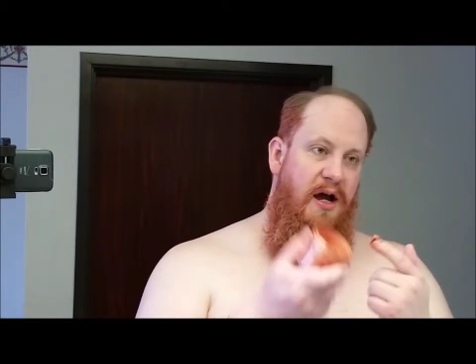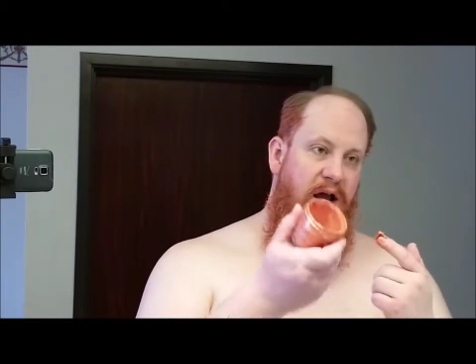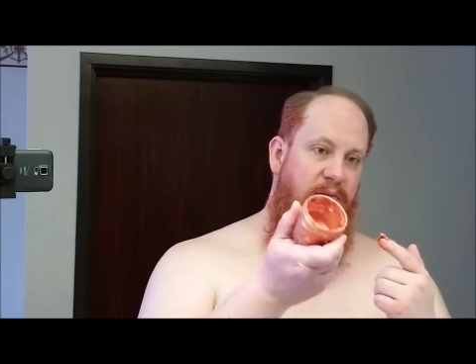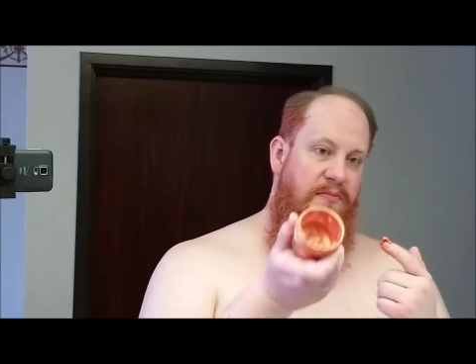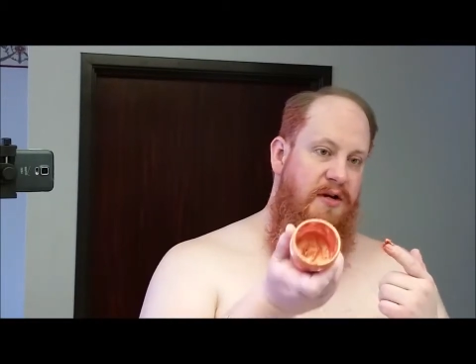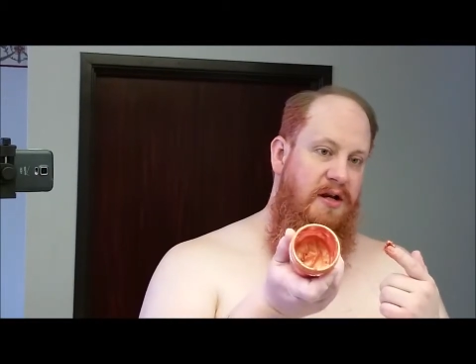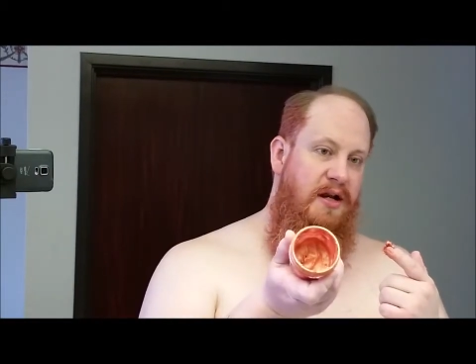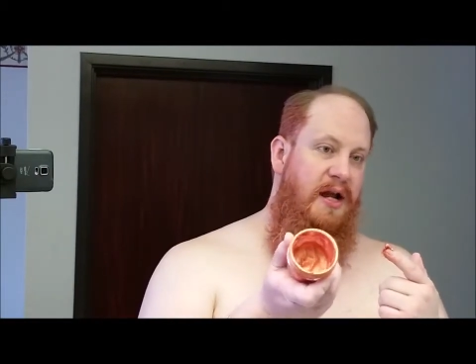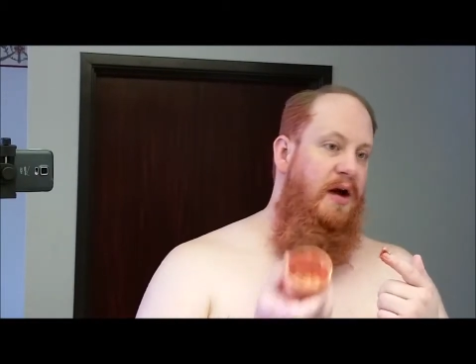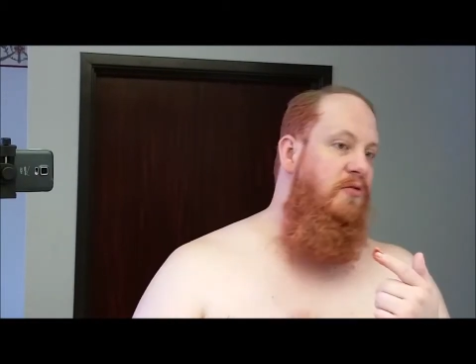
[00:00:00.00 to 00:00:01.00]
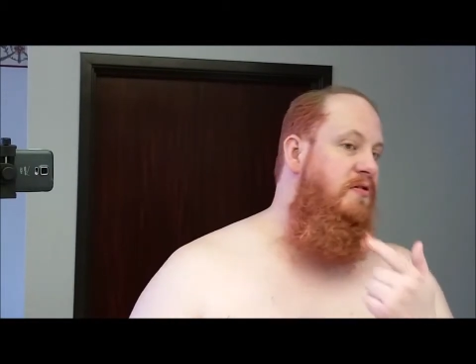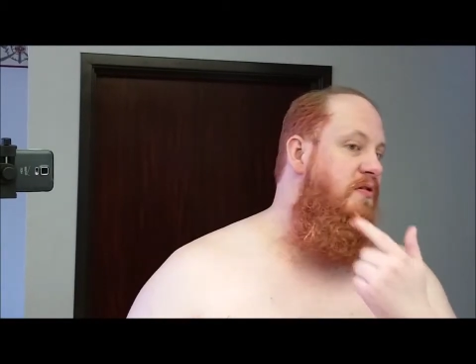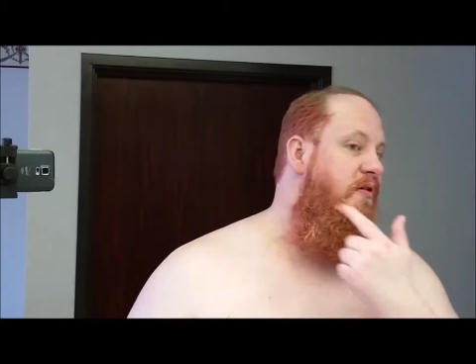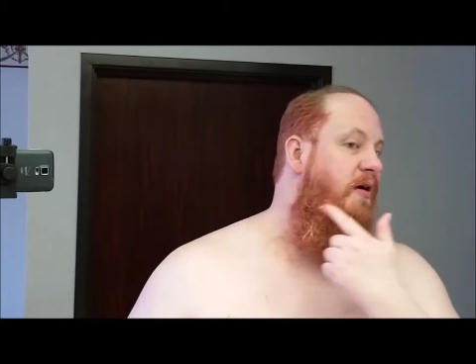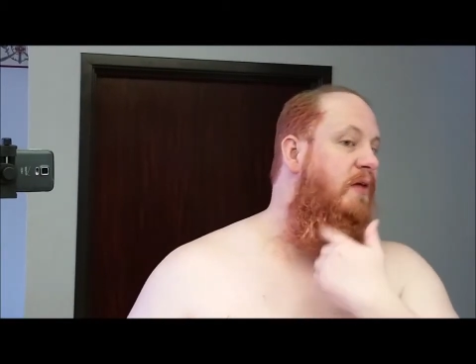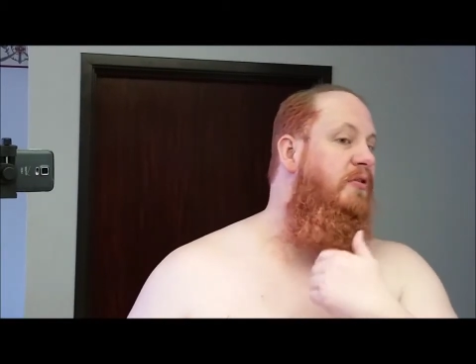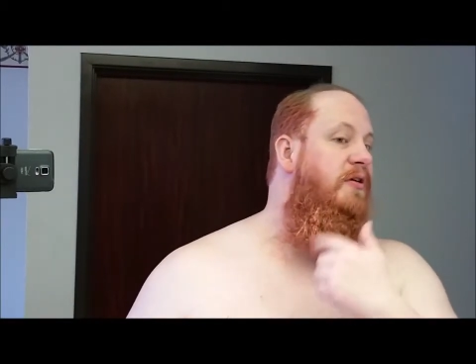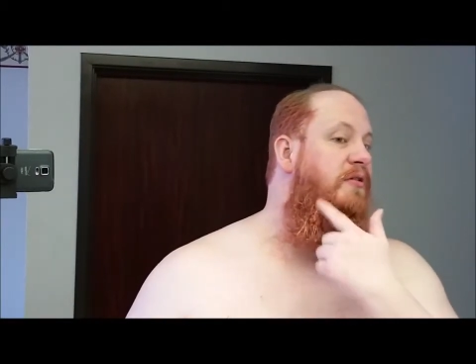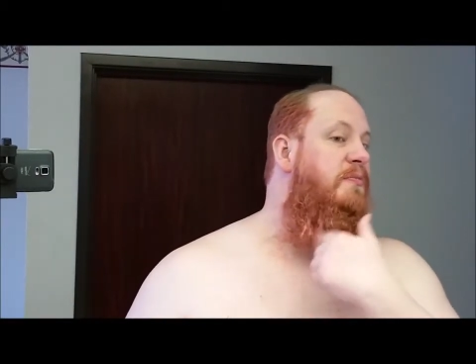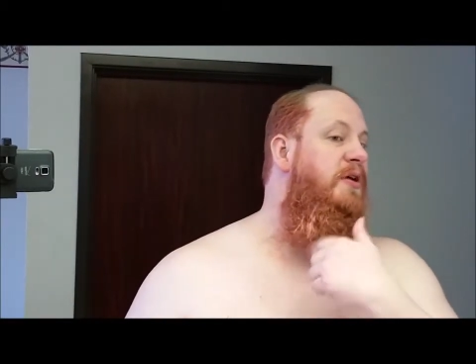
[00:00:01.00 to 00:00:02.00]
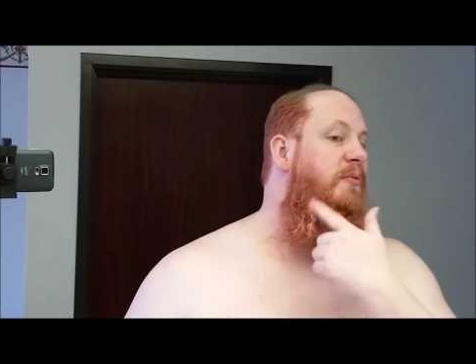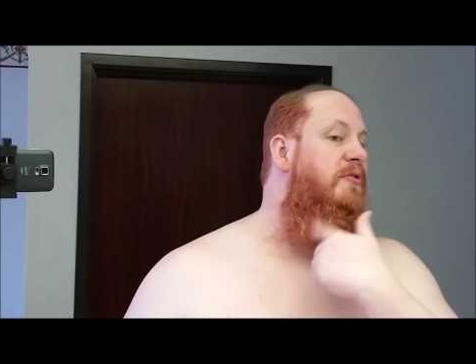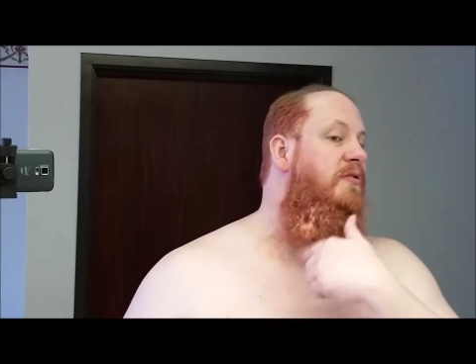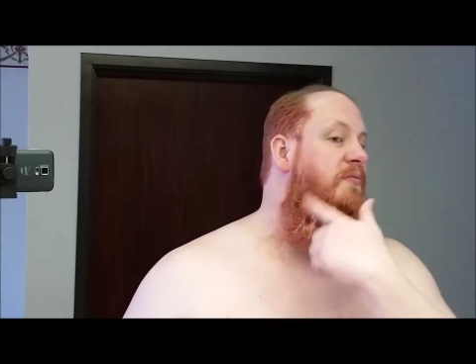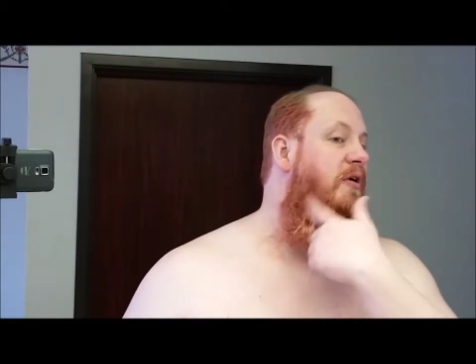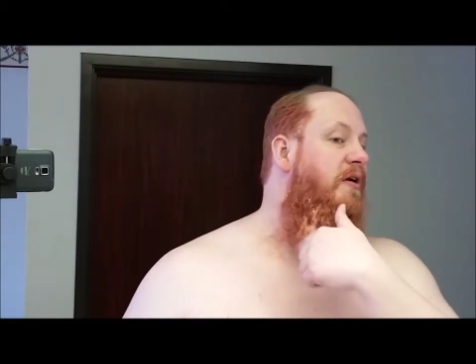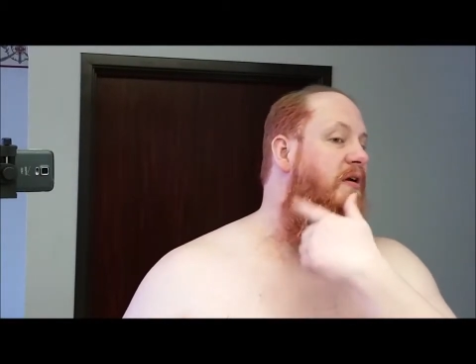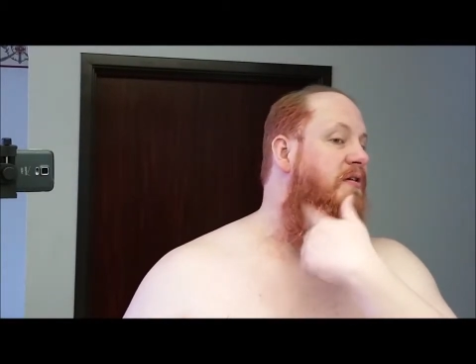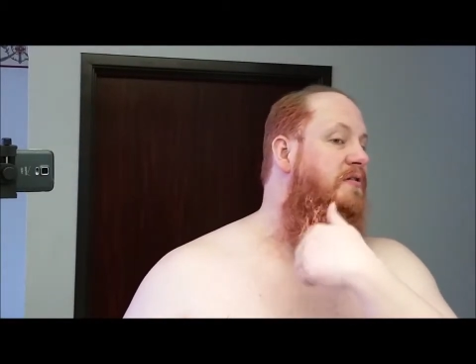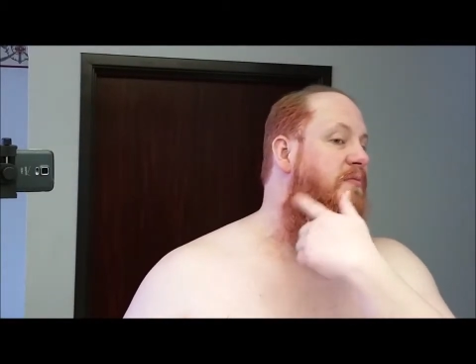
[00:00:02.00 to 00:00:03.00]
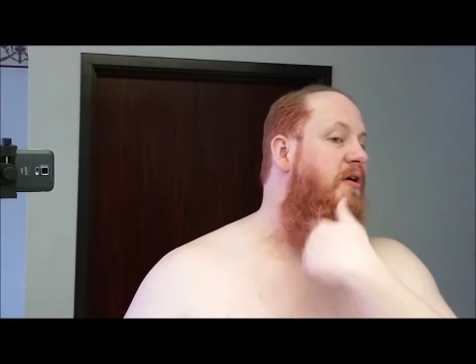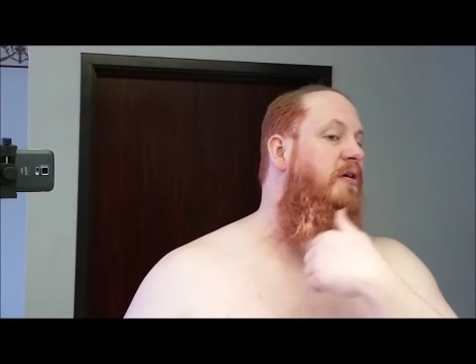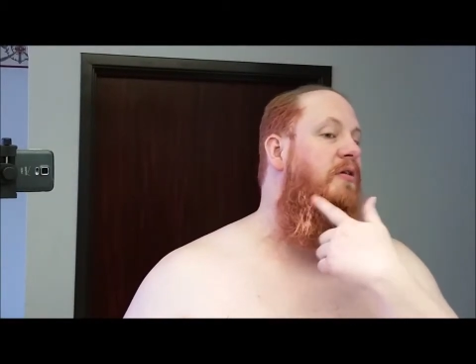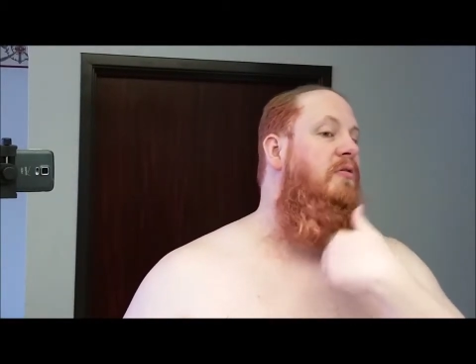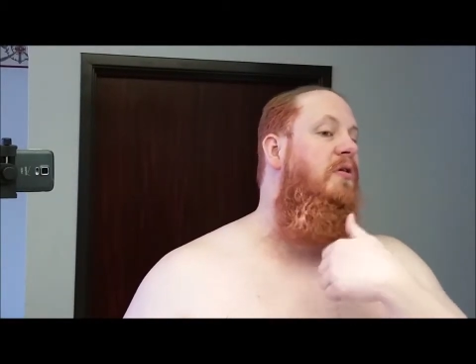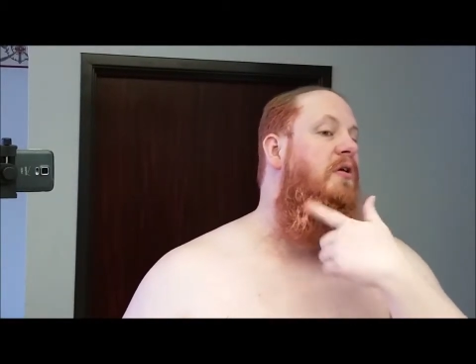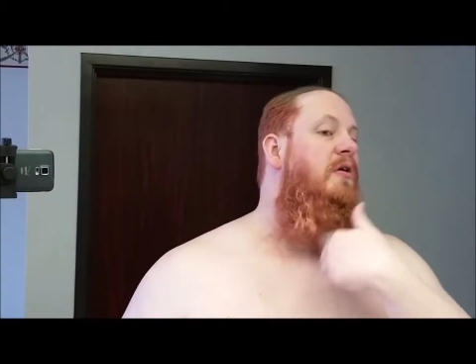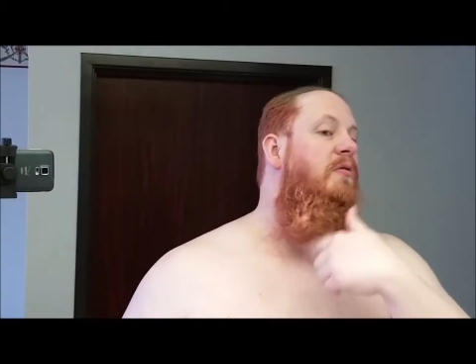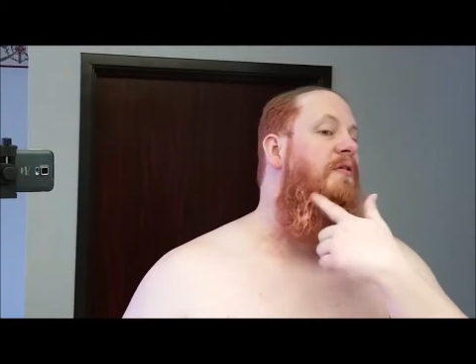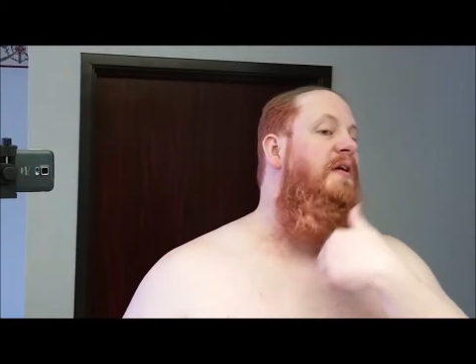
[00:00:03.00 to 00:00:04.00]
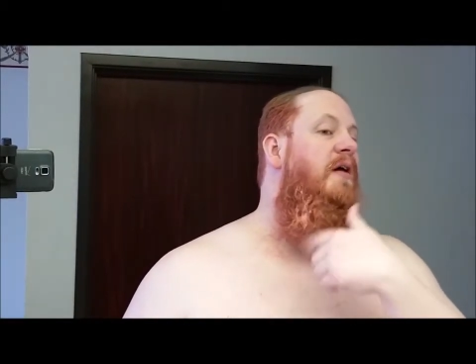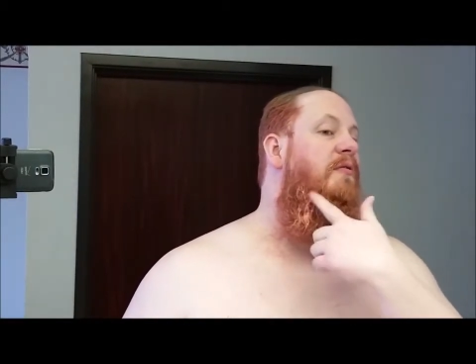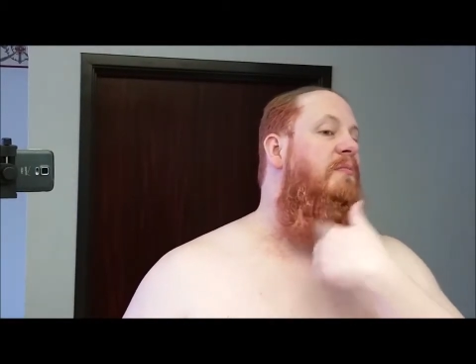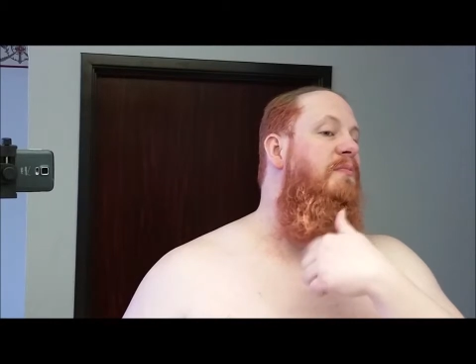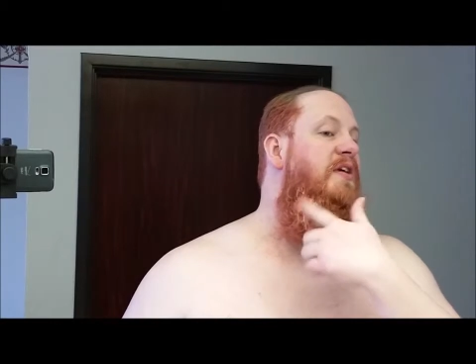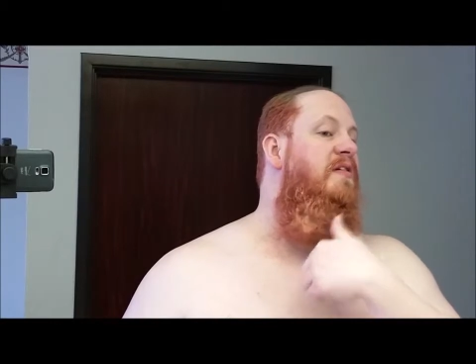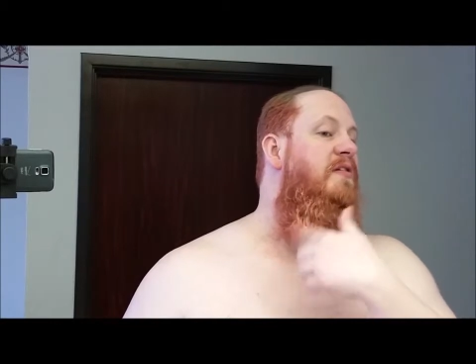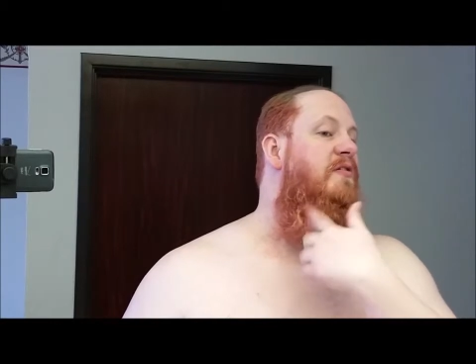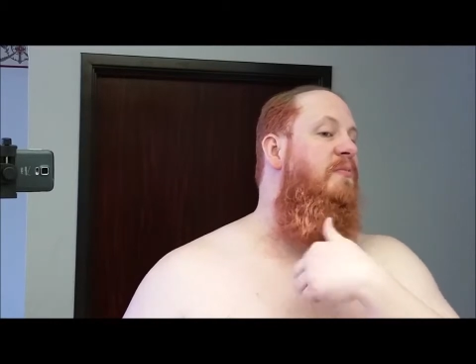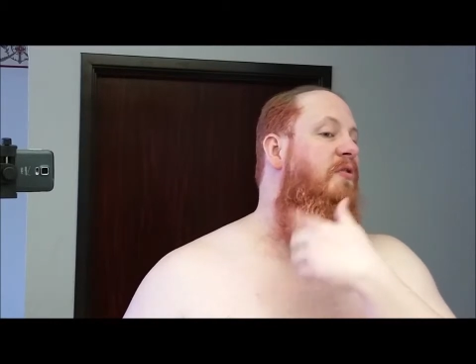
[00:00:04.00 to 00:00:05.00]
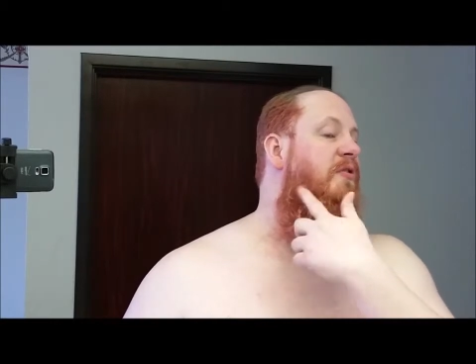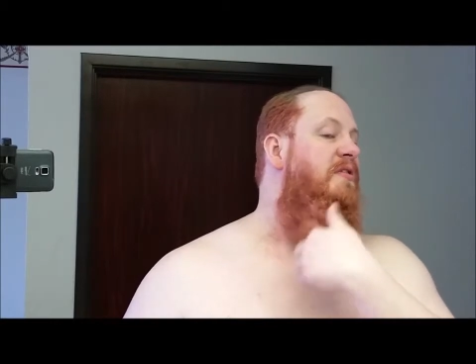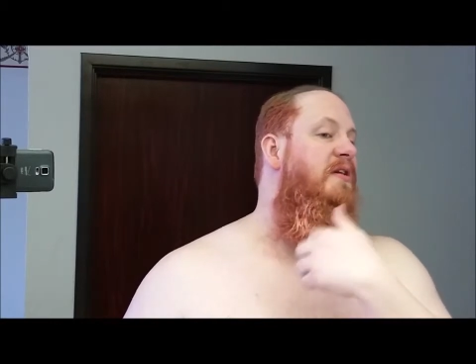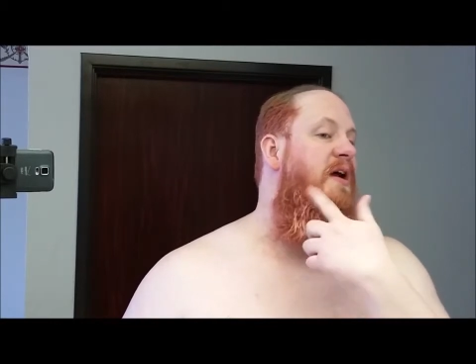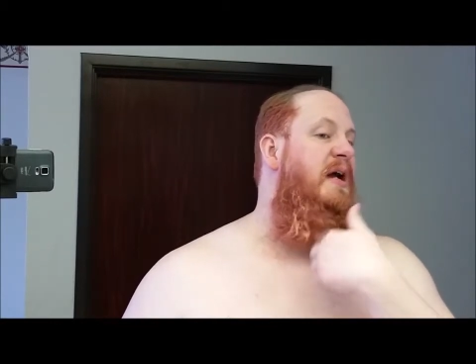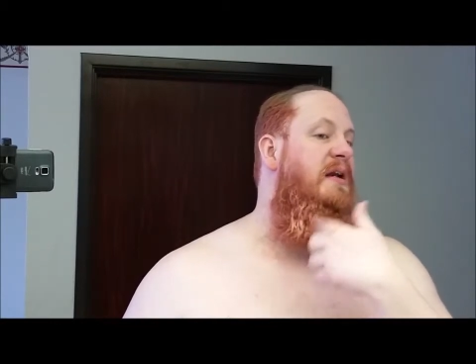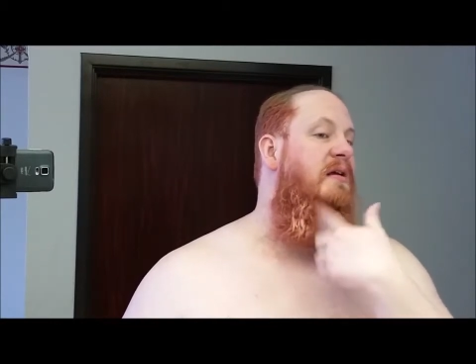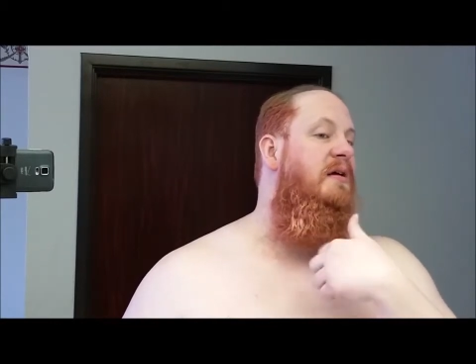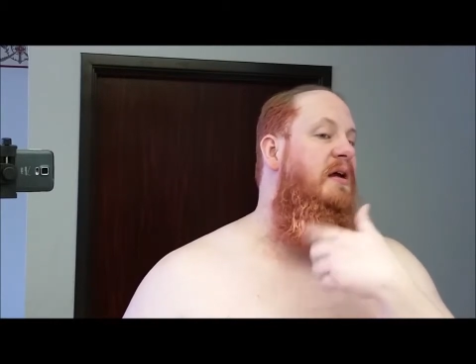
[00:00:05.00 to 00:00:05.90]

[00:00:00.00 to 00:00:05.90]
I am nearly out, so I will not be able to do Monika tomorrow without mixing some more tonight.